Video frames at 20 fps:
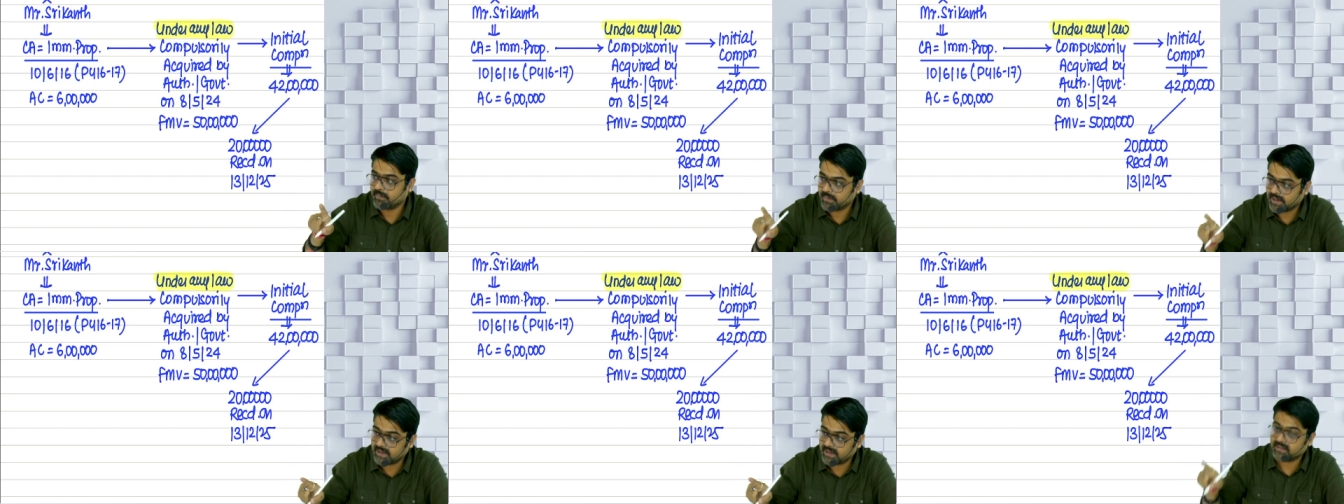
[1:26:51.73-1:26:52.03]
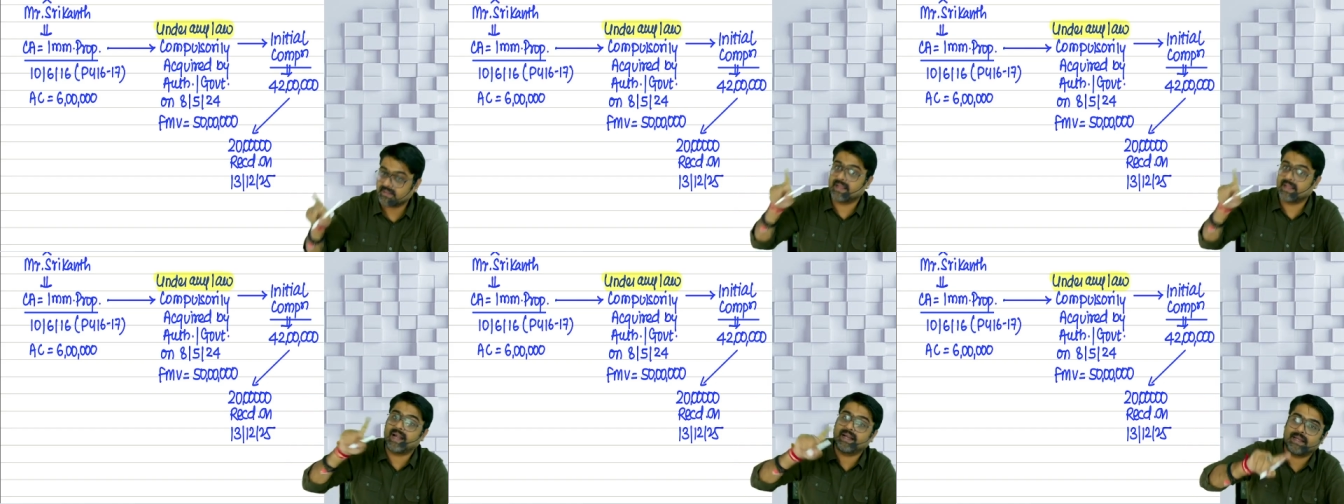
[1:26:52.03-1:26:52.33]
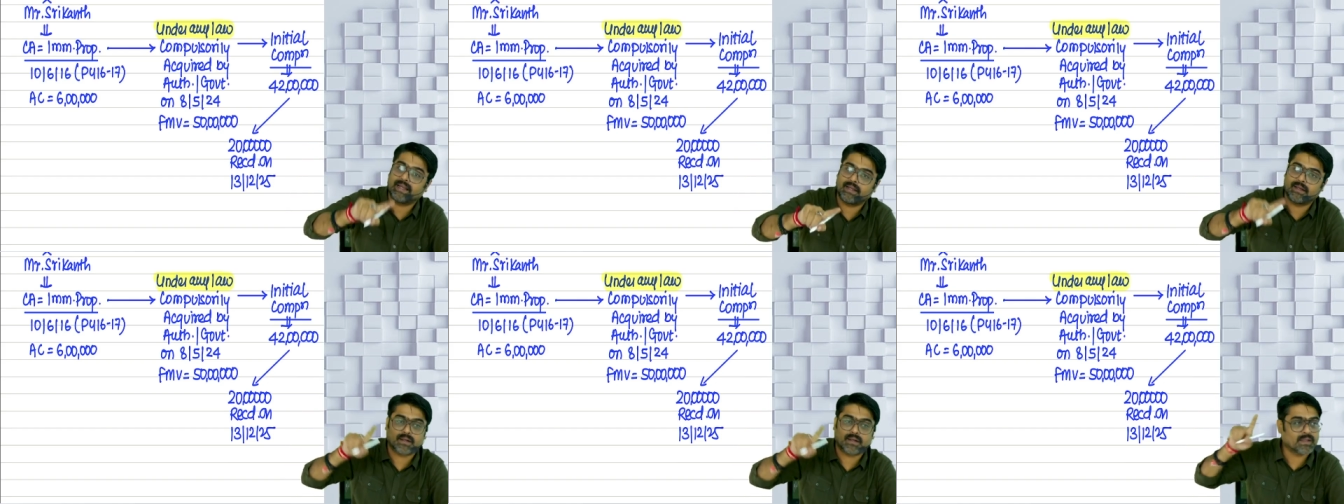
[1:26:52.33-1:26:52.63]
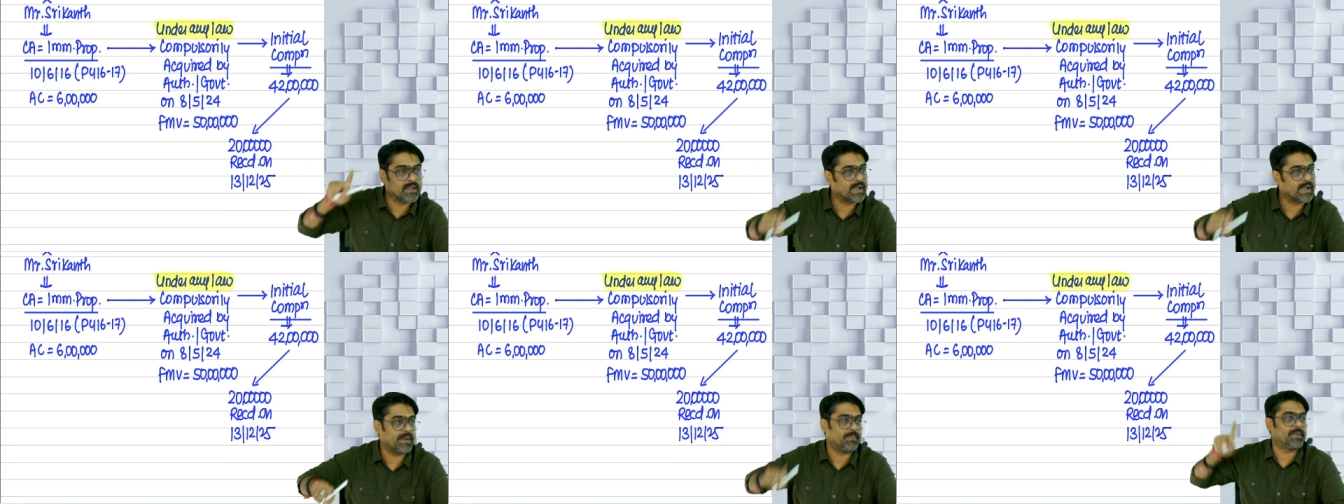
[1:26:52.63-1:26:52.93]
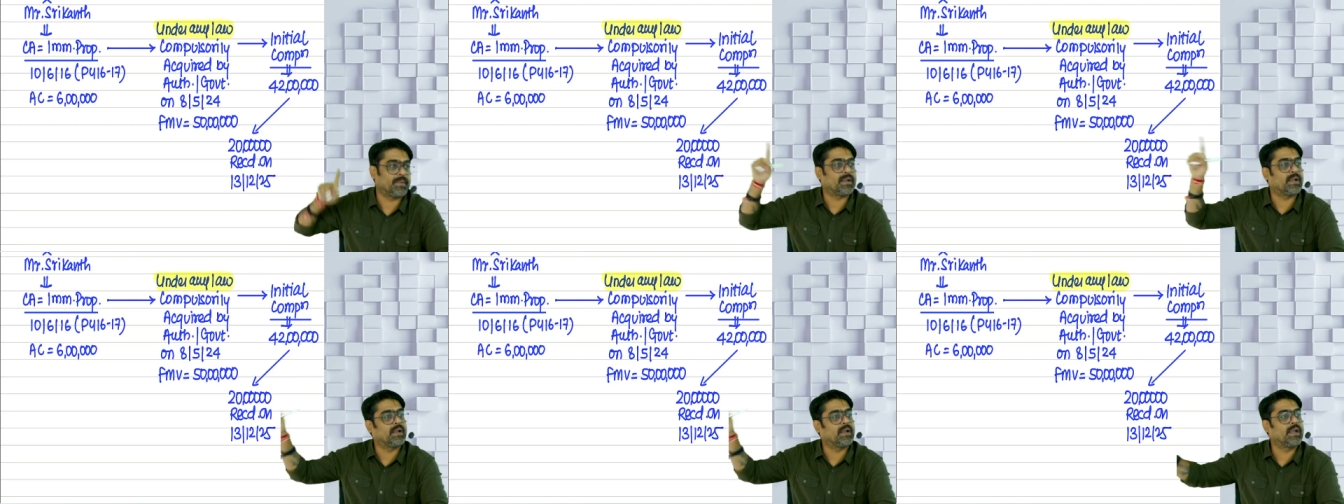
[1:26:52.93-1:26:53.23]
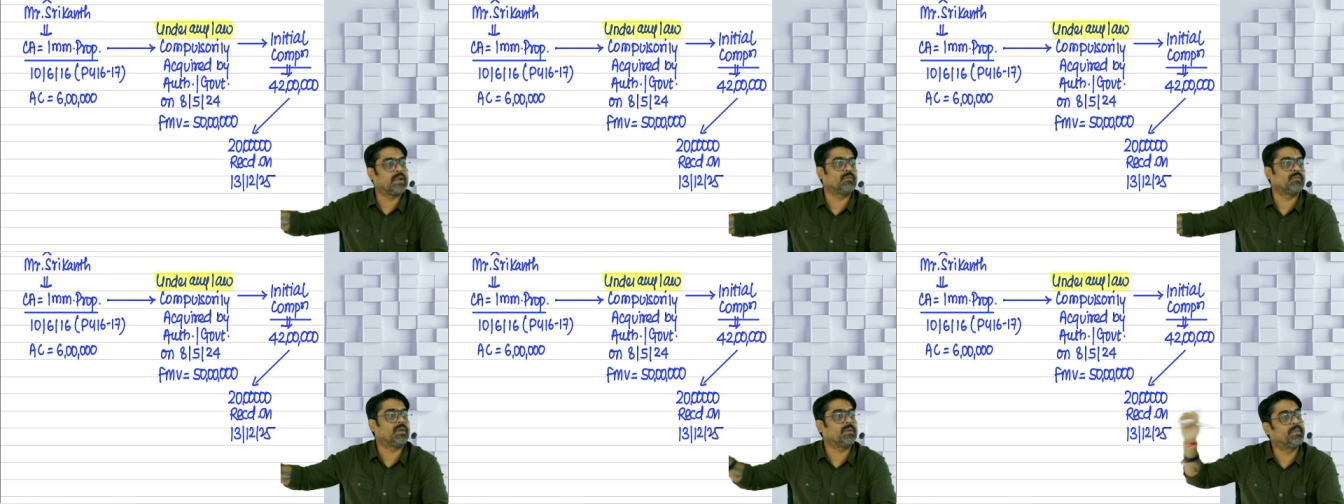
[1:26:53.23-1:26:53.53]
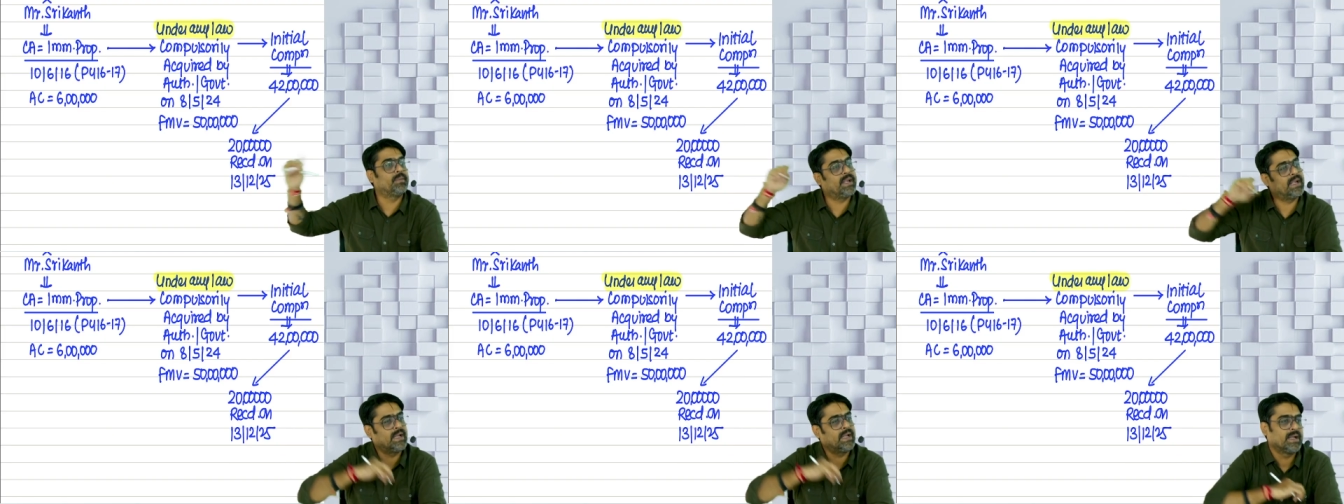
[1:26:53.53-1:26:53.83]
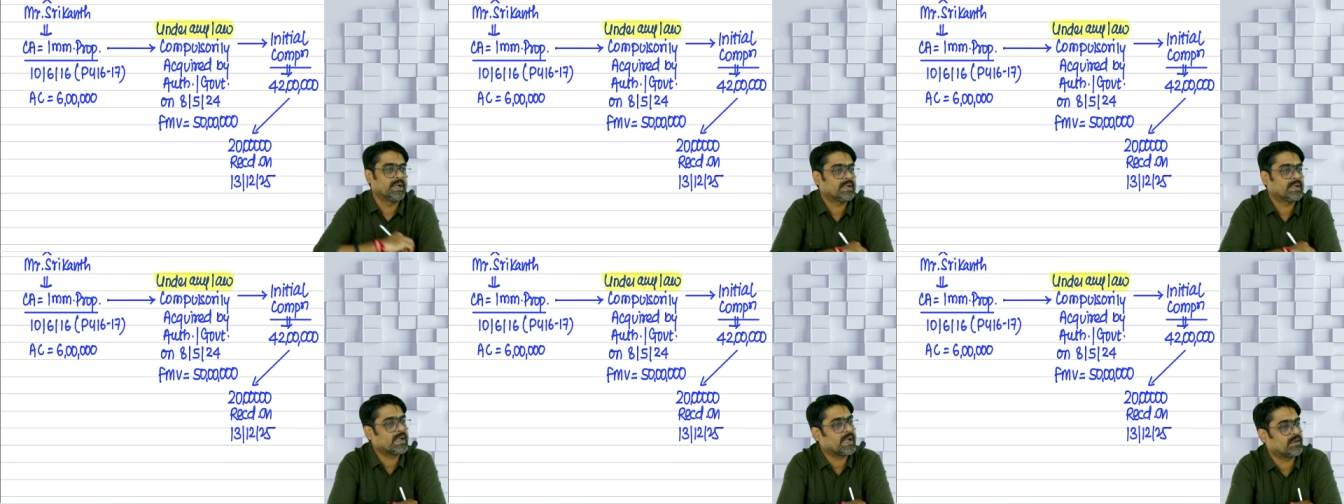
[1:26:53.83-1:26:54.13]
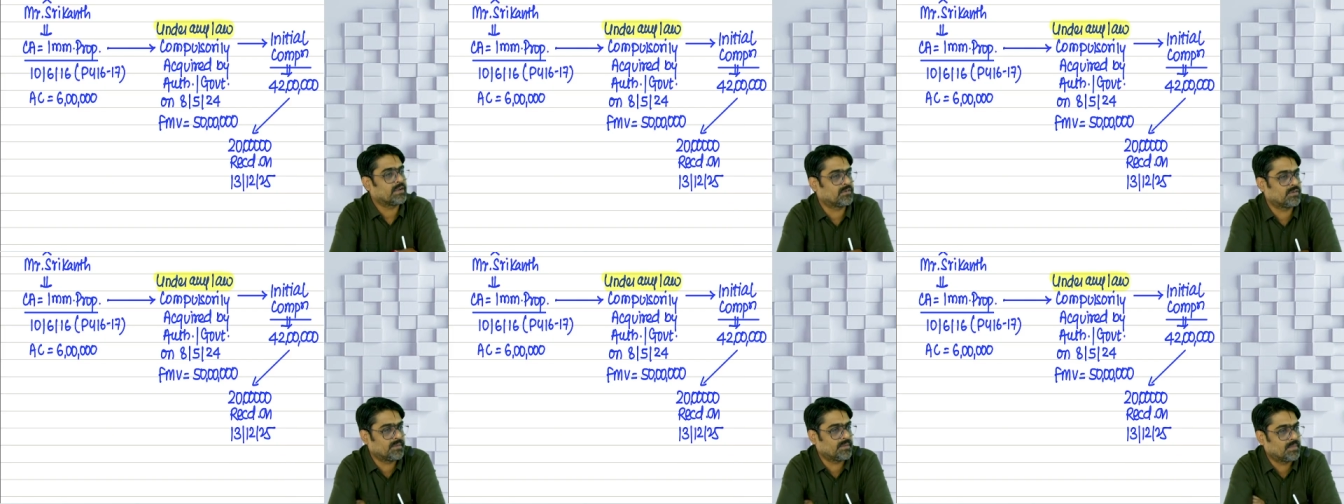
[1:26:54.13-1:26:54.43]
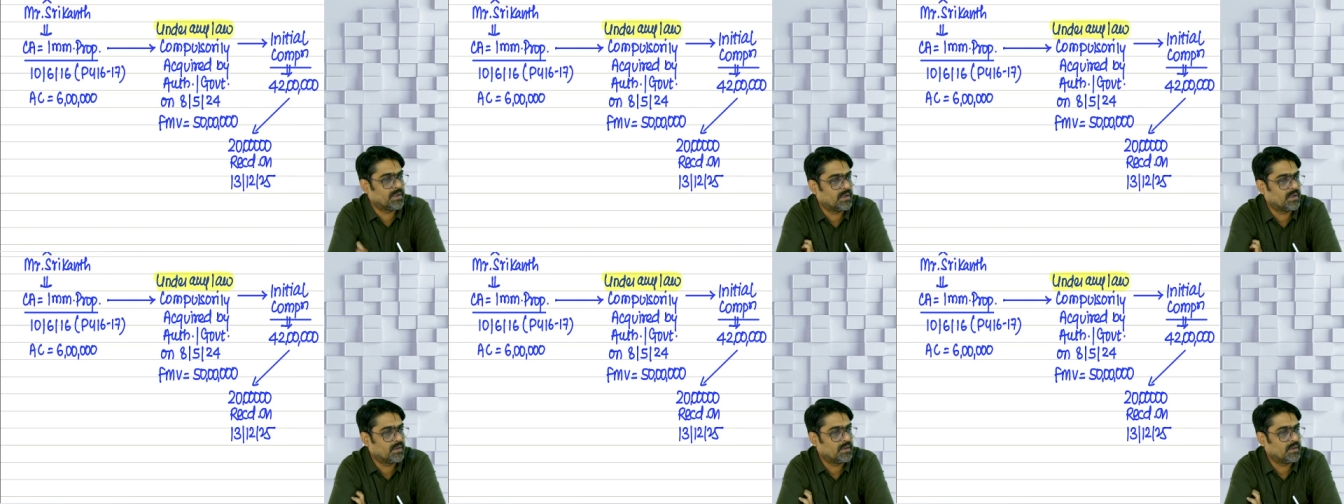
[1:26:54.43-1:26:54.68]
in that year the capital gain will be taxable.